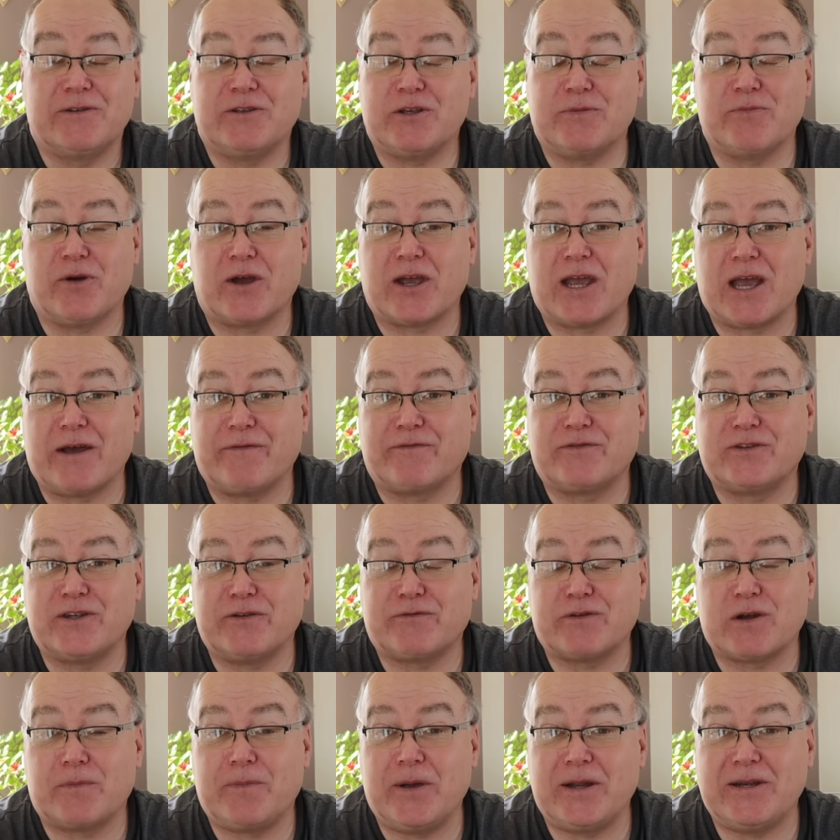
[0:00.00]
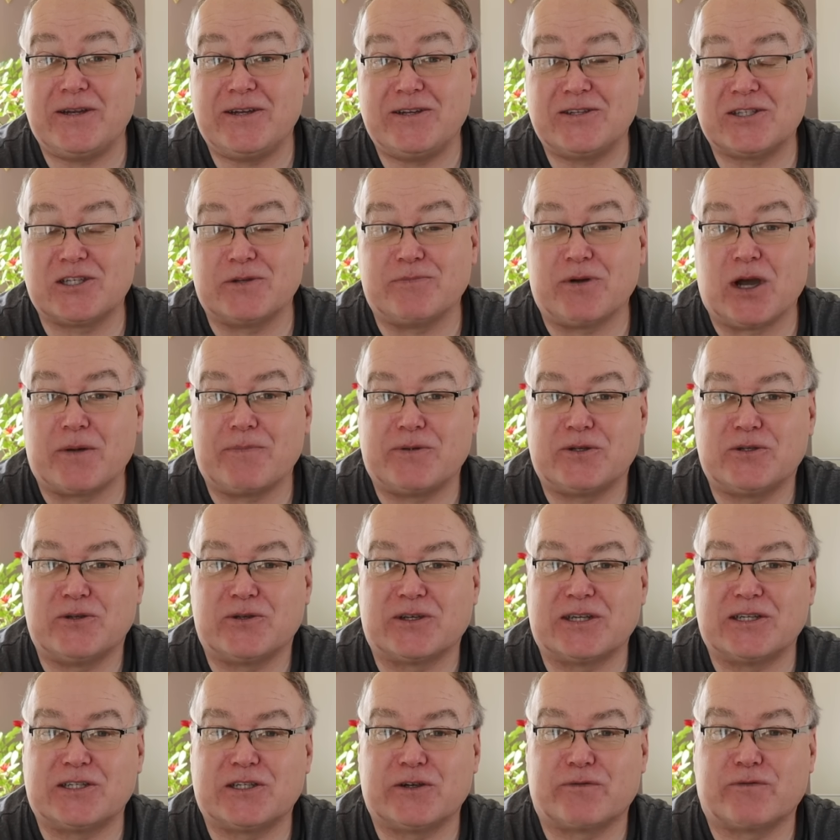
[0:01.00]
You might have different opinions, you might be
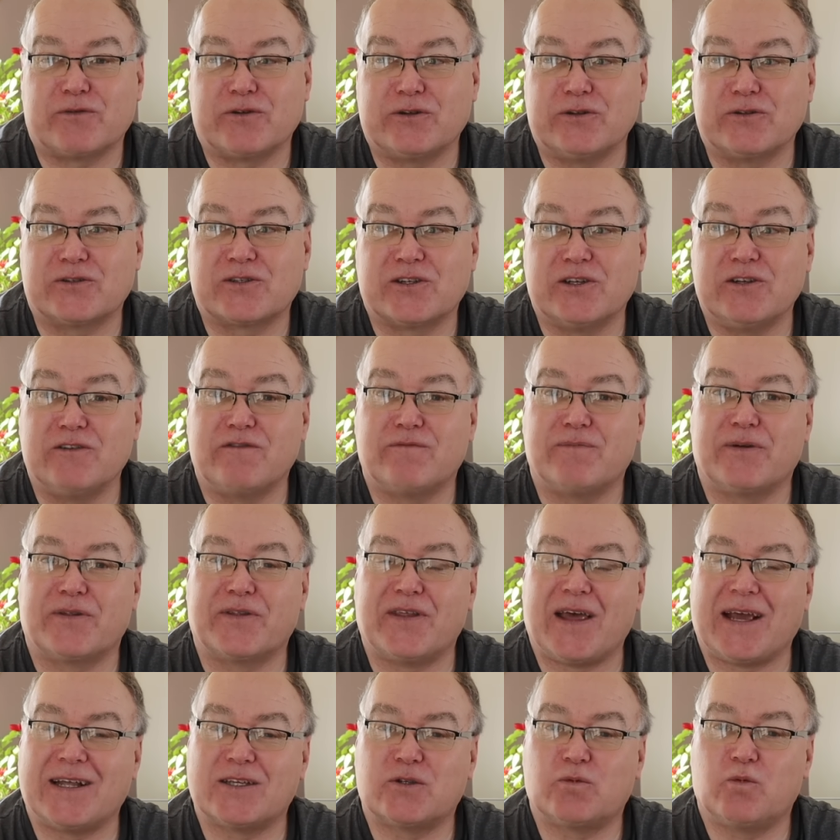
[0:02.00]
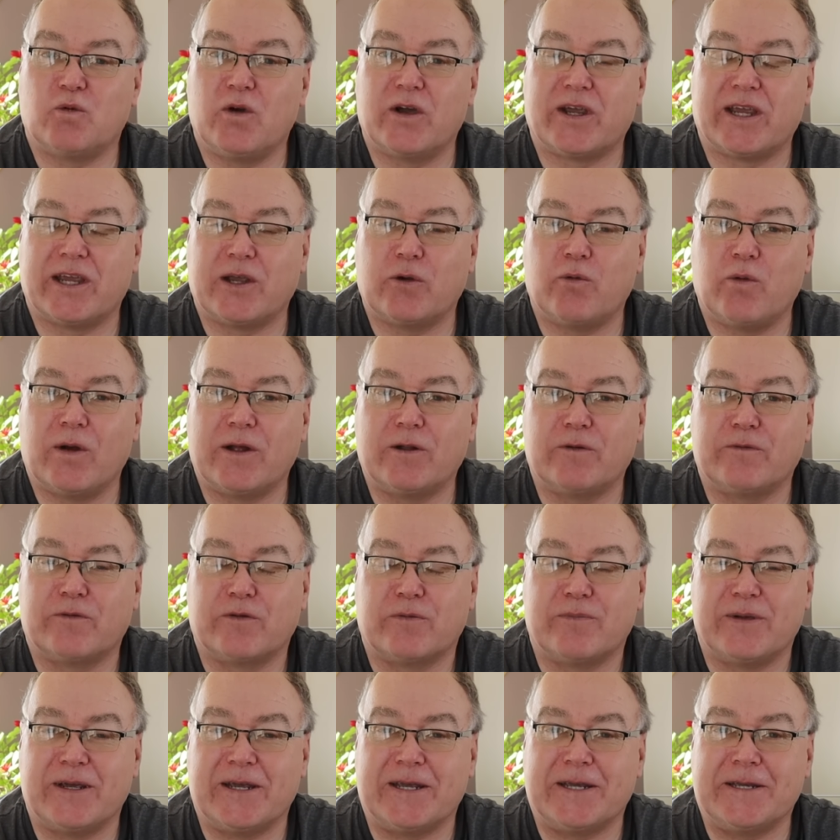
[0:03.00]
doing it differently yourself, but that's working well
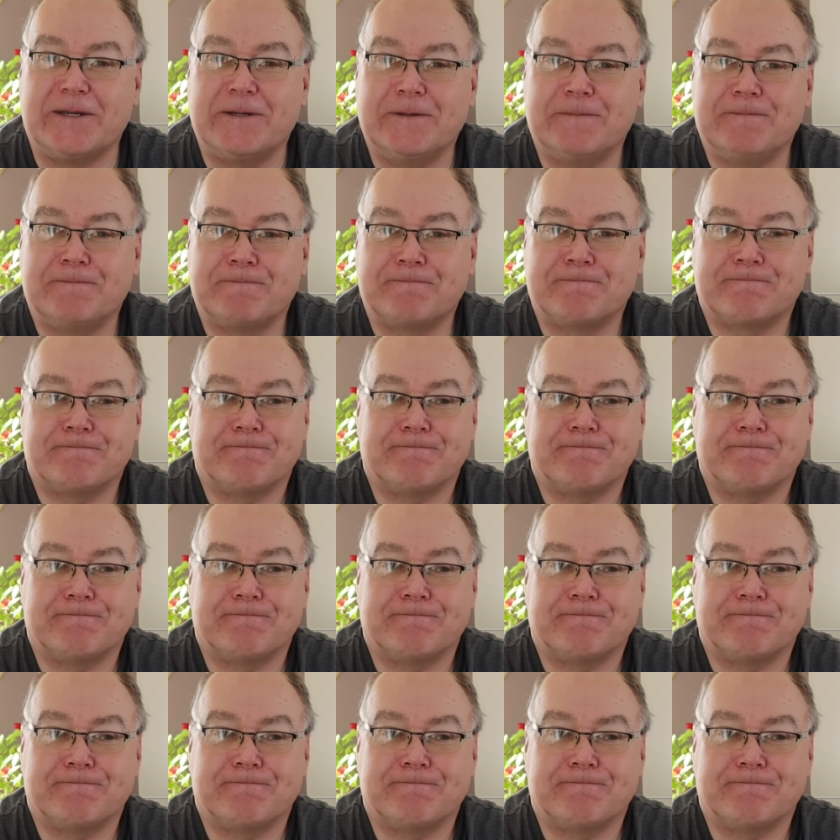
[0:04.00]
for me.